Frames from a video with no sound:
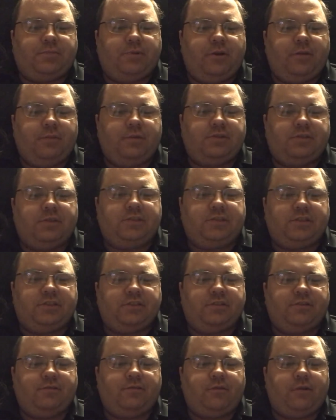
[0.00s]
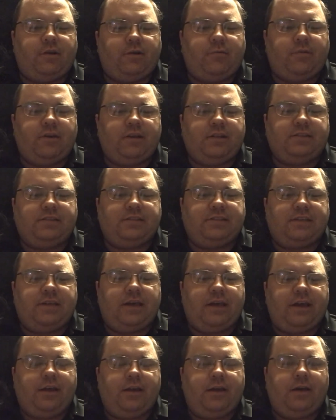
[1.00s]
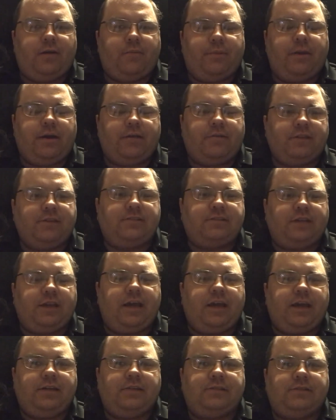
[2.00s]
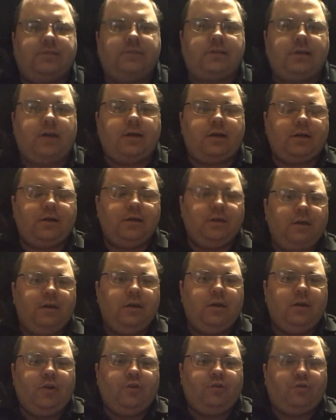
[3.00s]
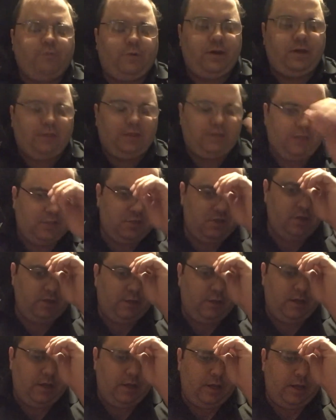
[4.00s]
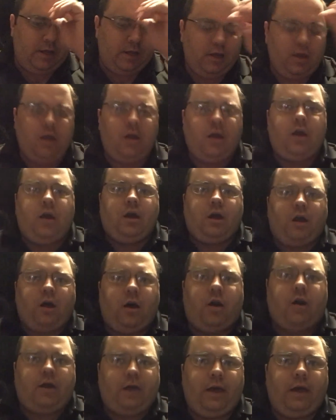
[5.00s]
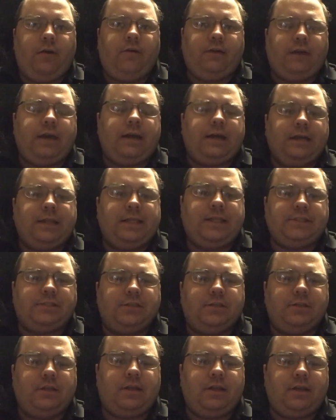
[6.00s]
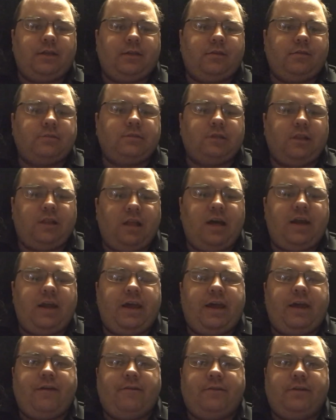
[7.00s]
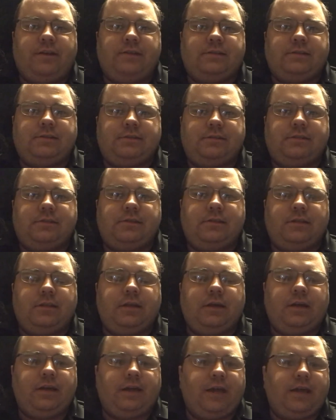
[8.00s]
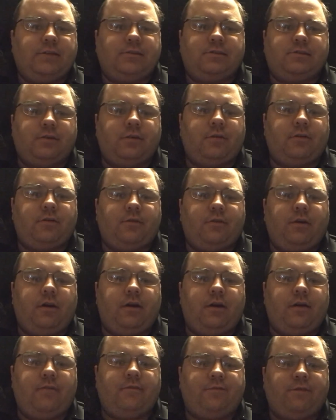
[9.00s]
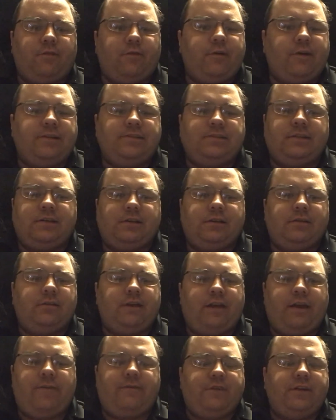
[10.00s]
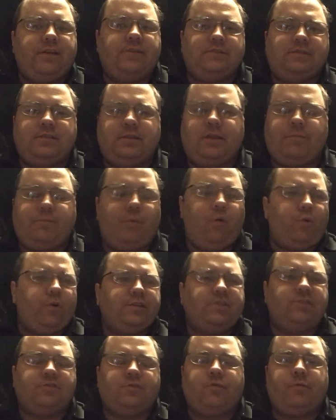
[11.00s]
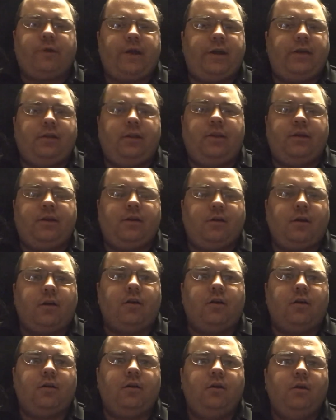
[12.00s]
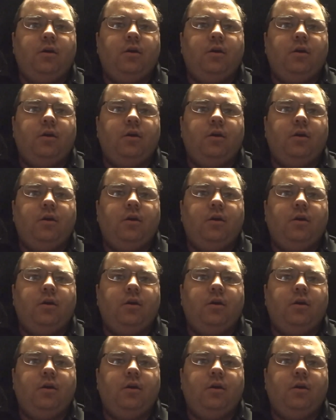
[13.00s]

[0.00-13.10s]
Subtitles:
pretty much the gist of what I wanted to say about this case. Do I think she did it? Hell yeah, I think she did it. There's a lot of evidence against her, forensic evidence that points directly to her.